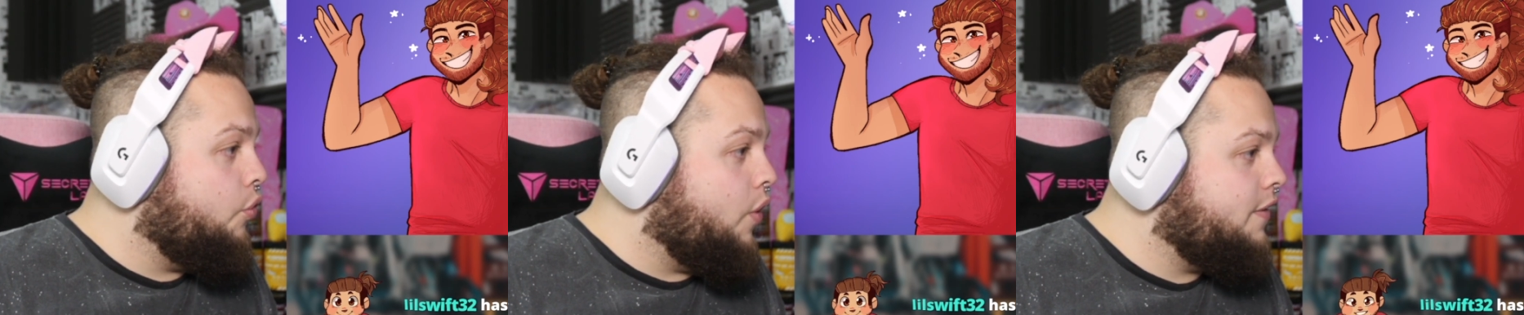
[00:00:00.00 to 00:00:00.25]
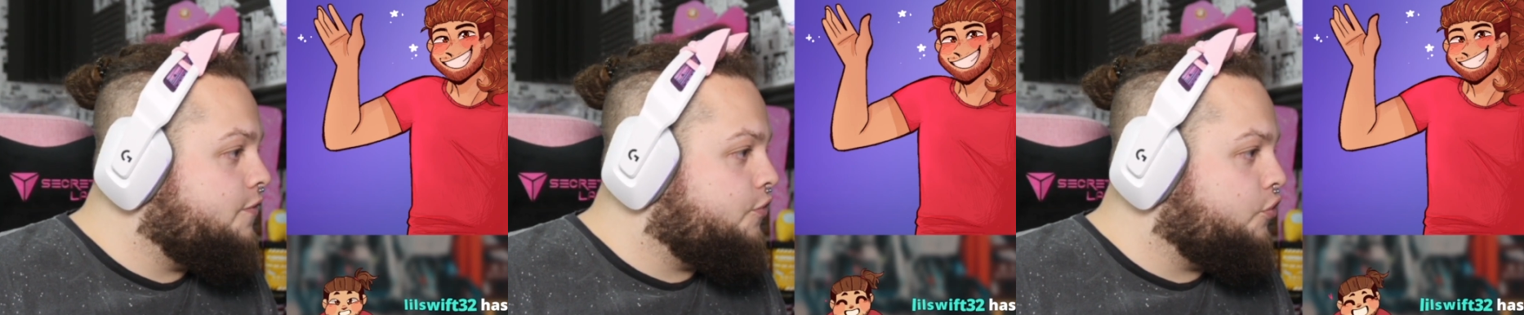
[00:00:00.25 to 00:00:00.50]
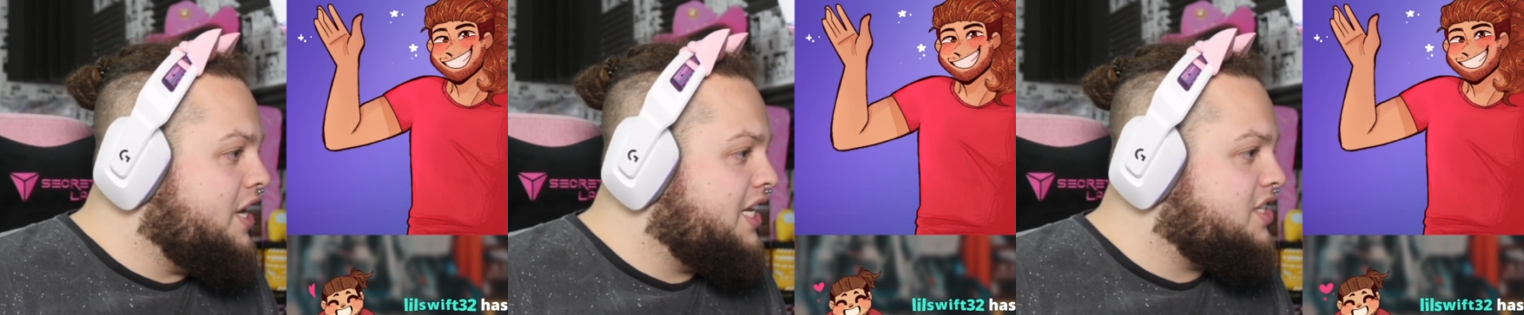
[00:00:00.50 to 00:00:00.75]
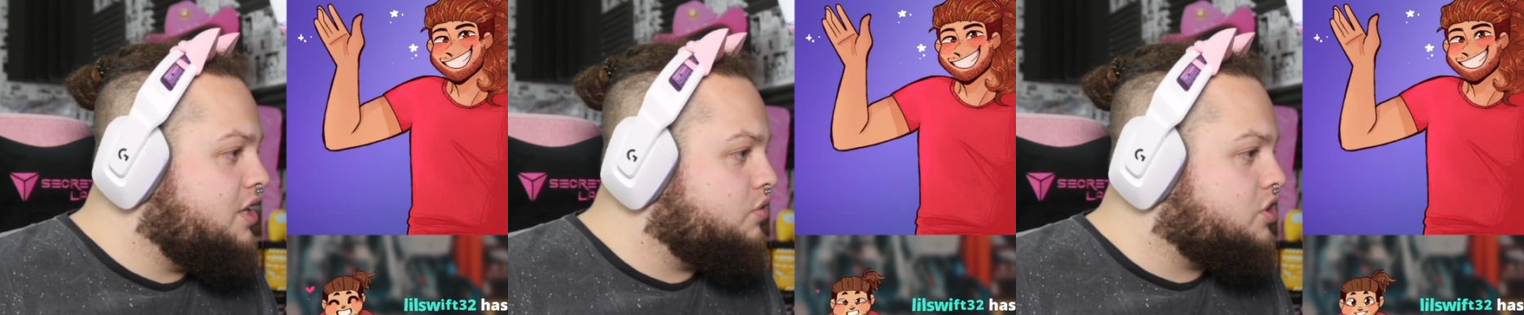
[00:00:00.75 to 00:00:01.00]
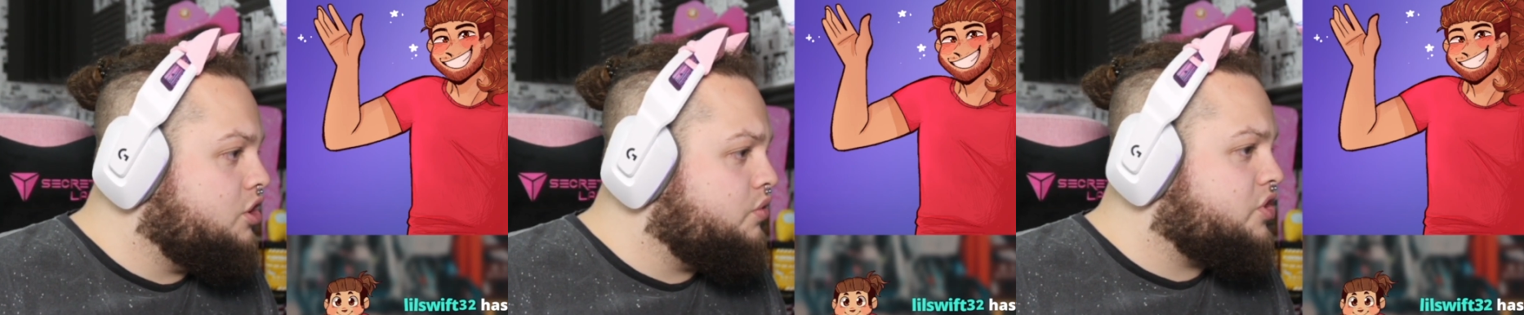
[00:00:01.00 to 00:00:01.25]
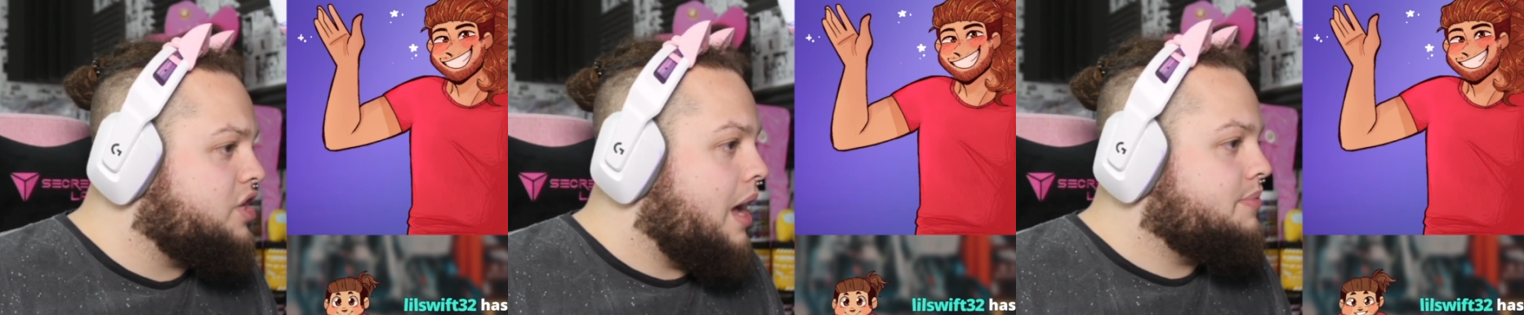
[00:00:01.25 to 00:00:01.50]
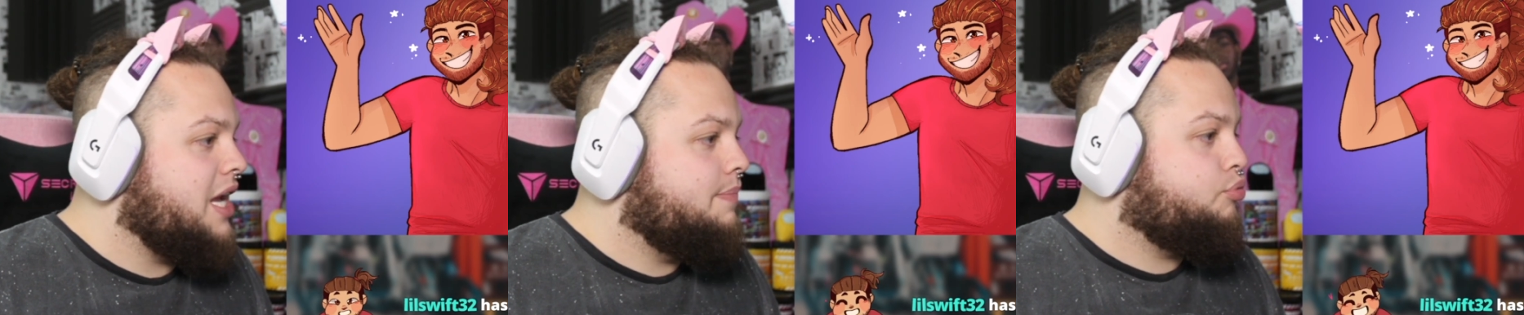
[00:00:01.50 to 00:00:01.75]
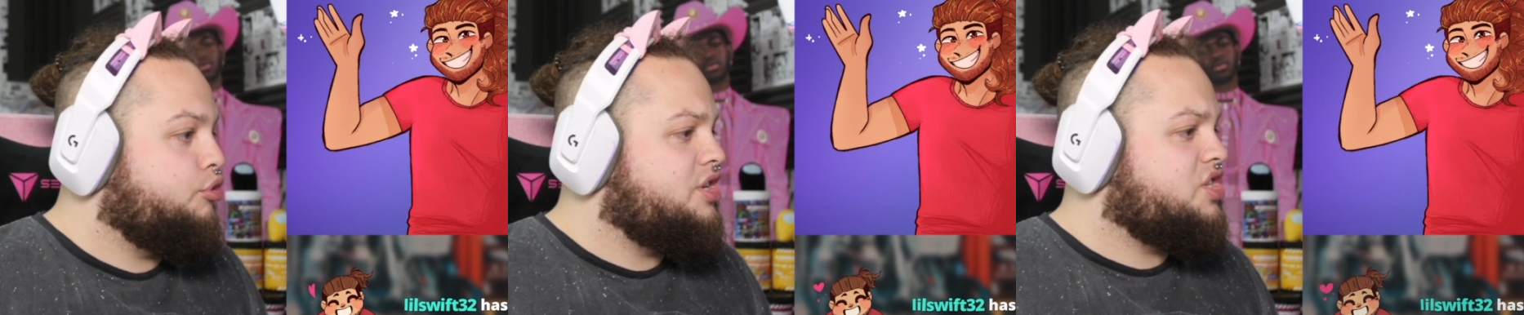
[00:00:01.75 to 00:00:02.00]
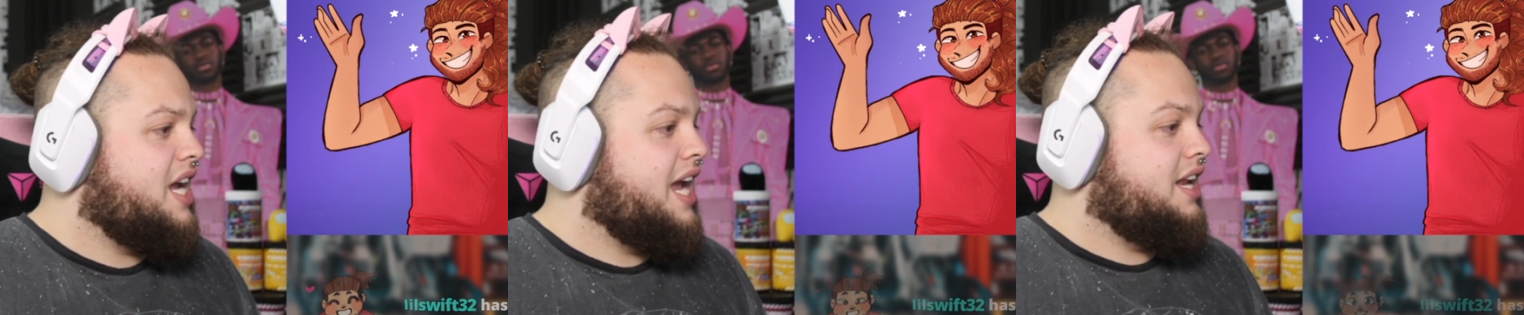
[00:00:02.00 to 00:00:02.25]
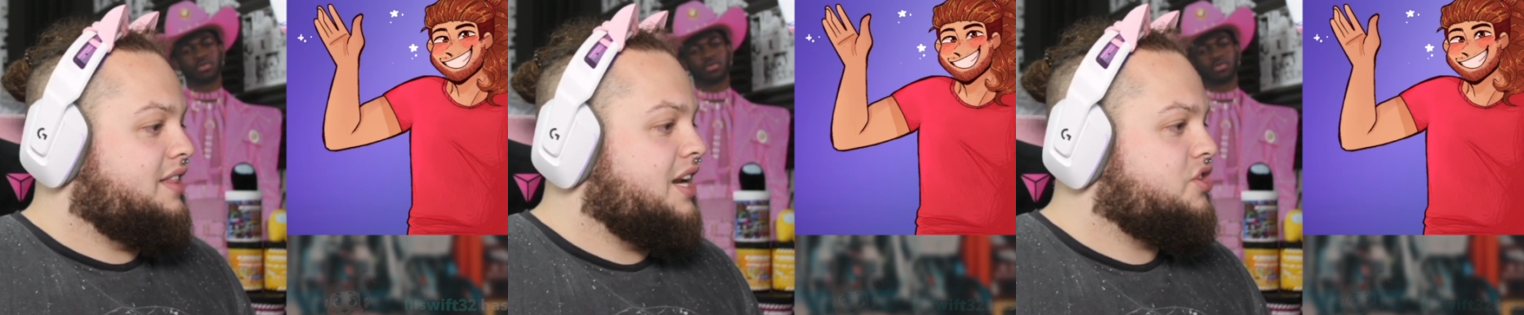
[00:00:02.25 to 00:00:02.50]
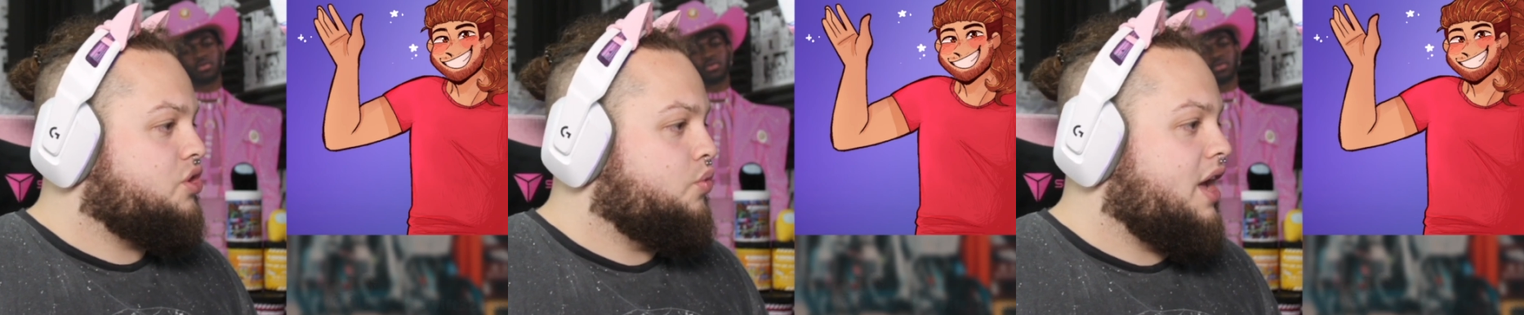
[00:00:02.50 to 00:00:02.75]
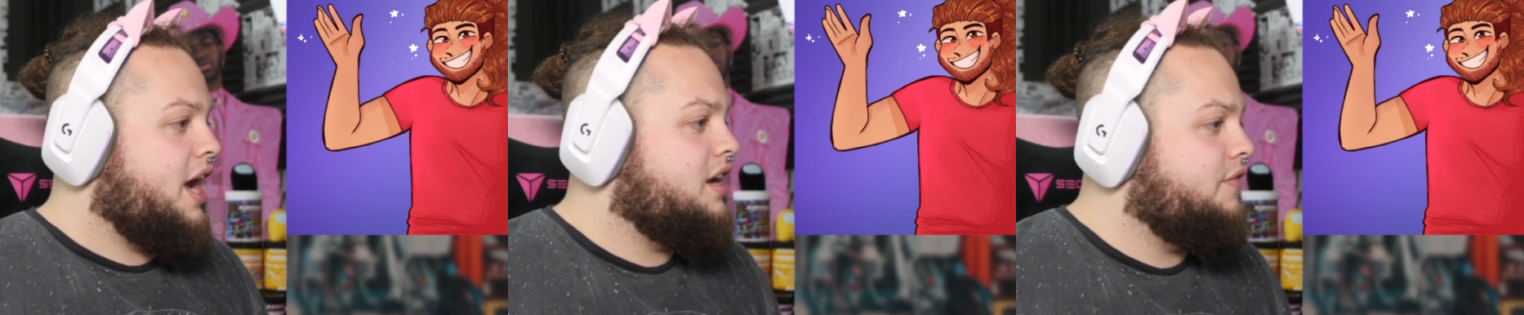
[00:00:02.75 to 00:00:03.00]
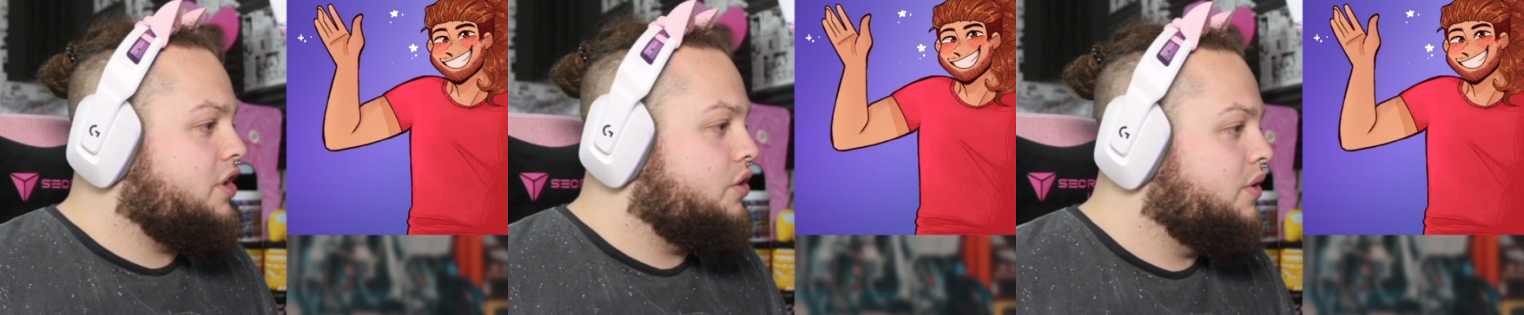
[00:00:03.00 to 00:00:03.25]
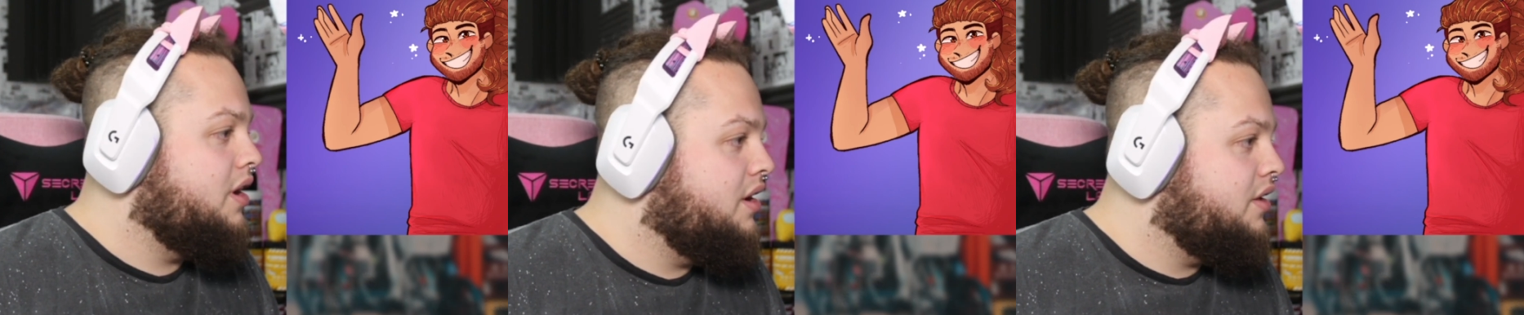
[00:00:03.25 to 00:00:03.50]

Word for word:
Speaker 1: the what free tier 2 subs. I appreciate it. That is so kind of you.